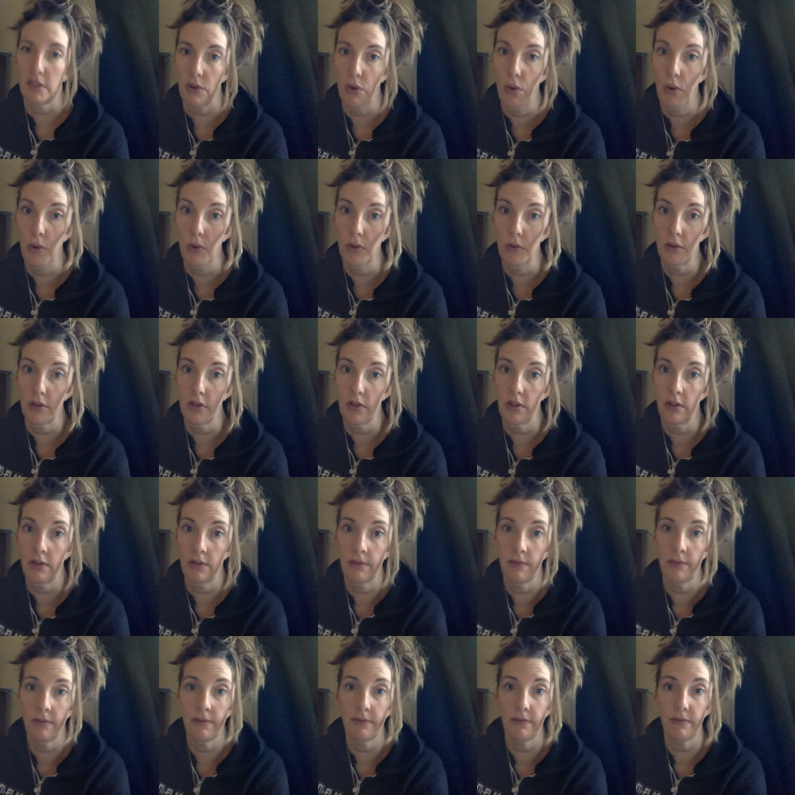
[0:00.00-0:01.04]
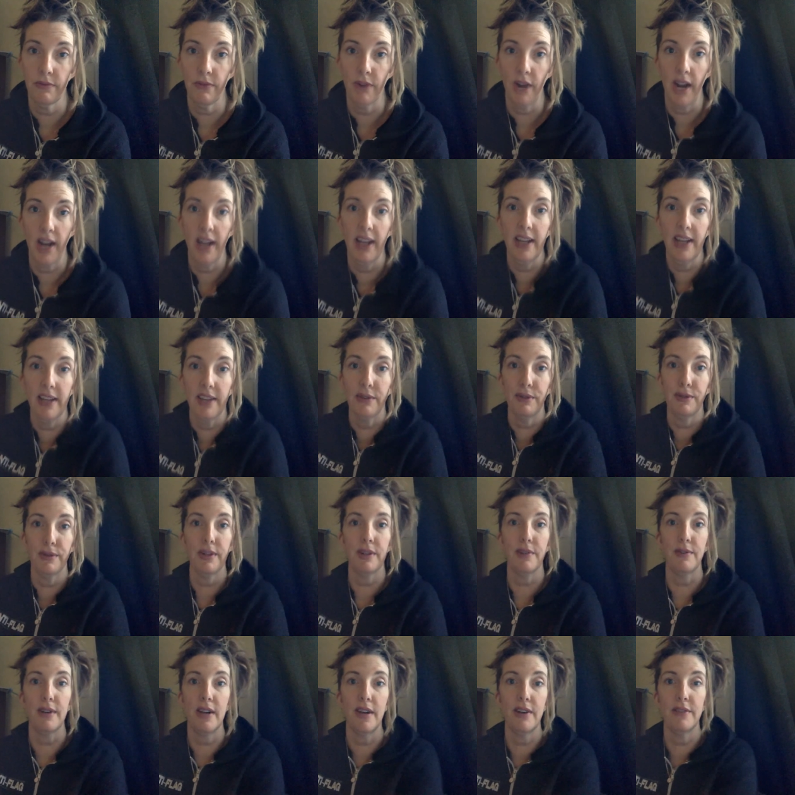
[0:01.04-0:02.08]
colds, right, going
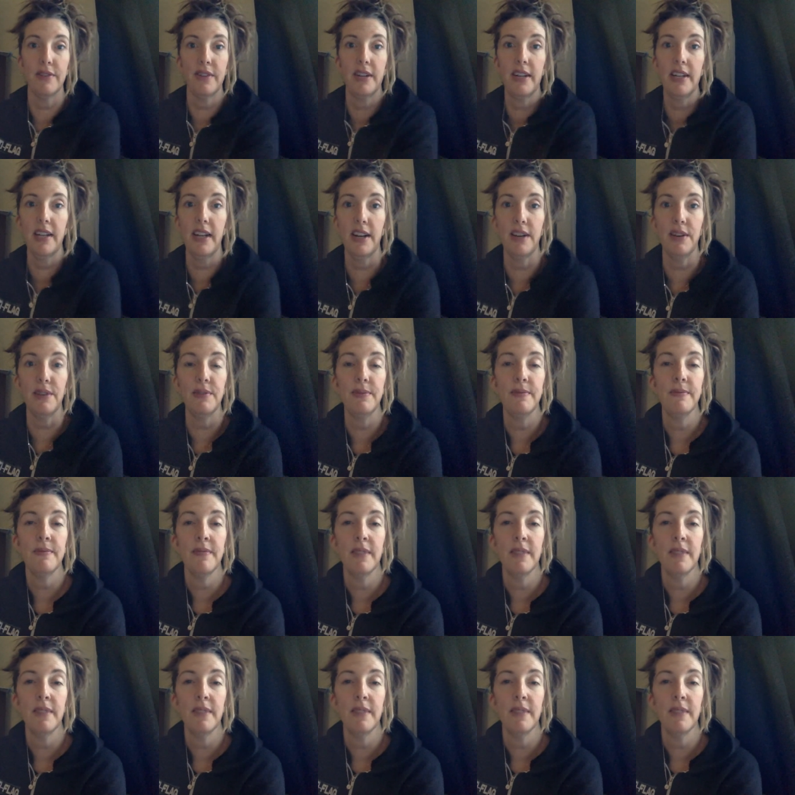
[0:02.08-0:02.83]
around right now.